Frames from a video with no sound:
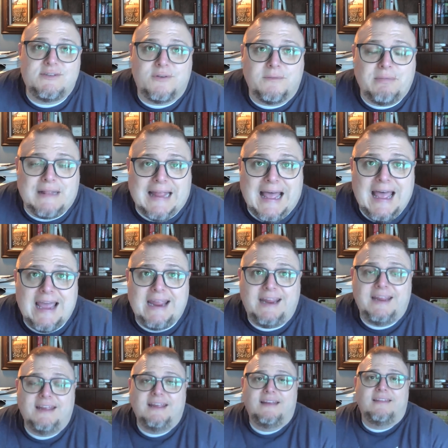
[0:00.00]
to apply
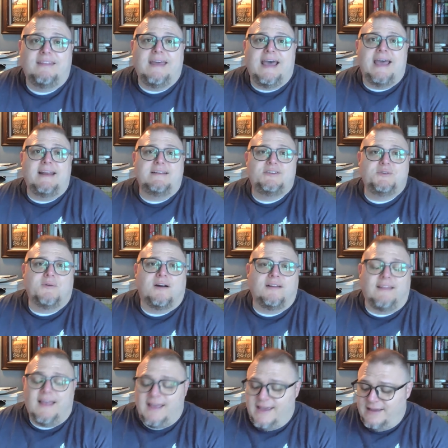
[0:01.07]
that to our
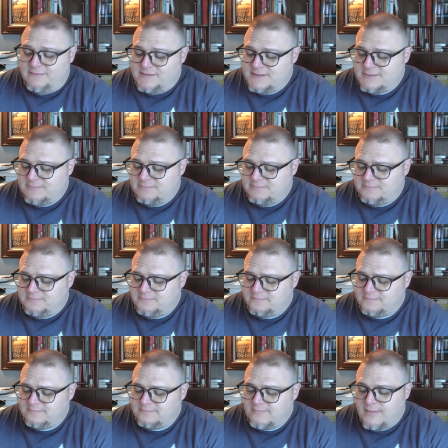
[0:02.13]
lives?
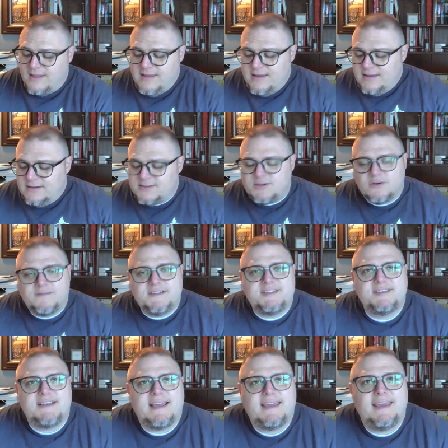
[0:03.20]
sort of a
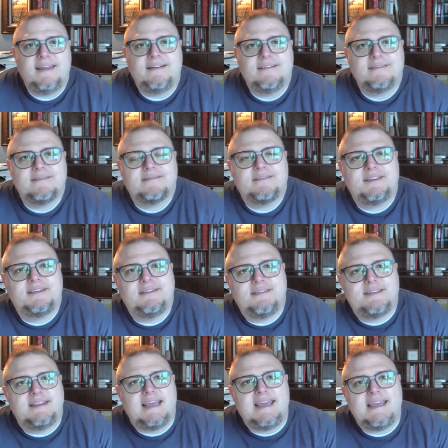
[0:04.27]
second
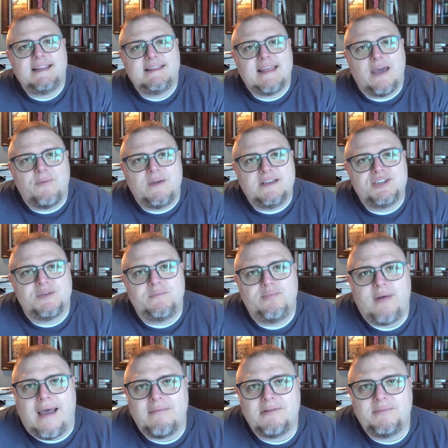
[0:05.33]
thing that we should
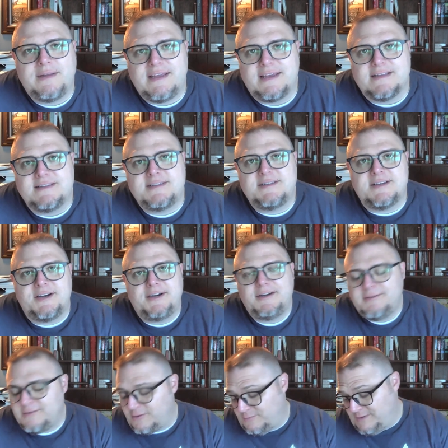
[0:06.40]
probably
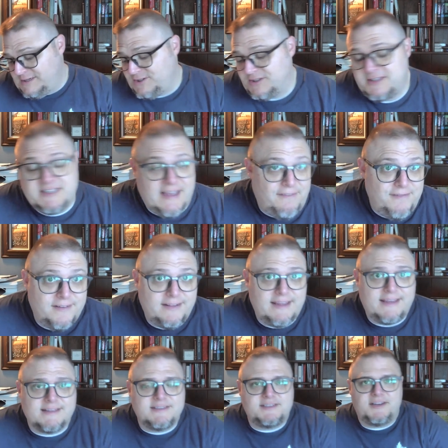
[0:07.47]
consider, or we should definitely
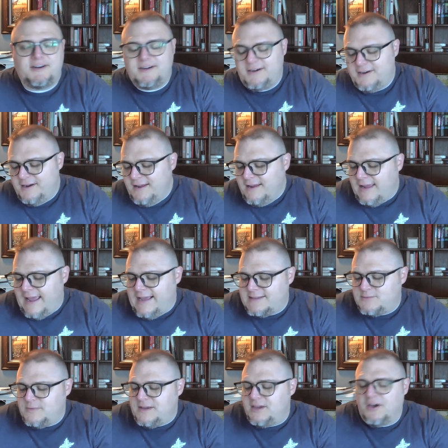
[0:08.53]
consider,
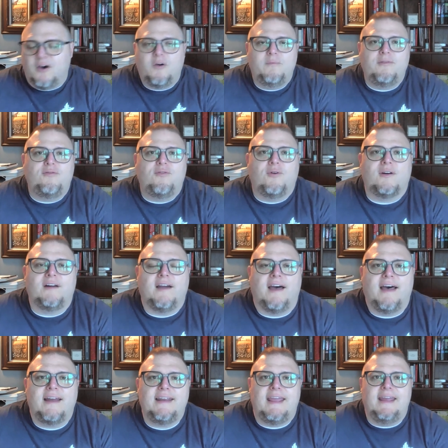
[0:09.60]
as we go before
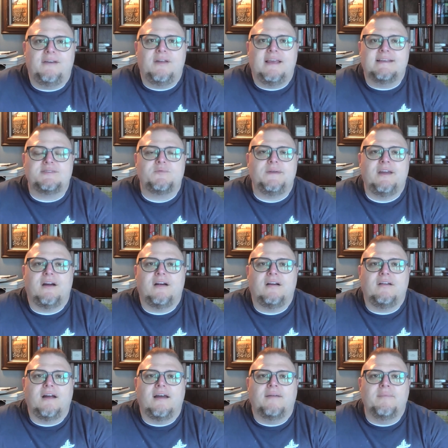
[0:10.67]
God and as we are
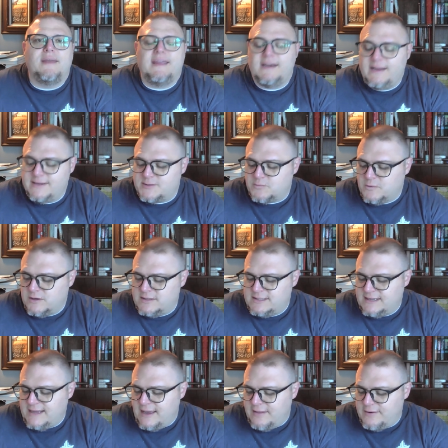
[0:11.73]
um, in His Word
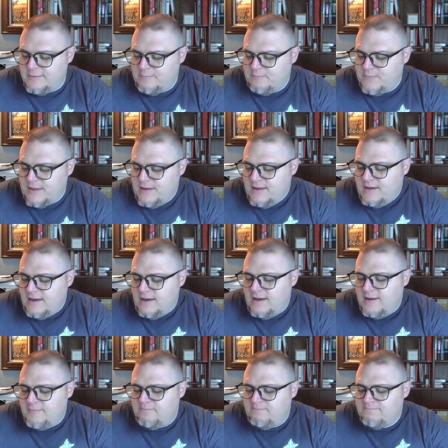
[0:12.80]
together.
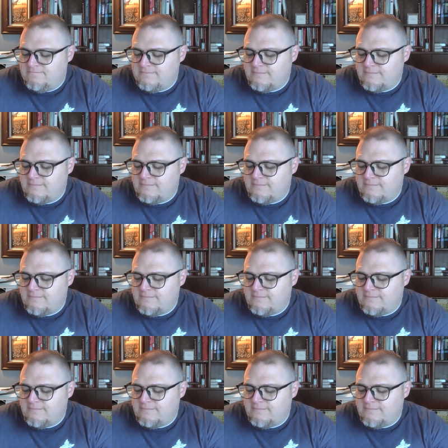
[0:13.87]
Um,